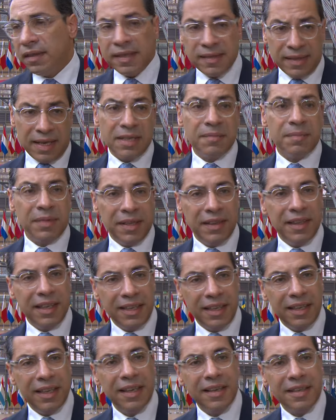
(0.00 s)
as has been the
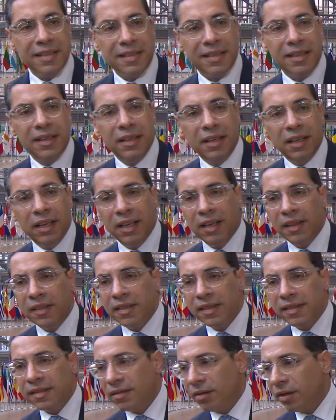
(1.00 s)
case in
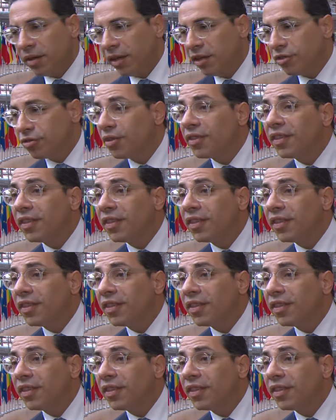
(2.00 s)
this occasion.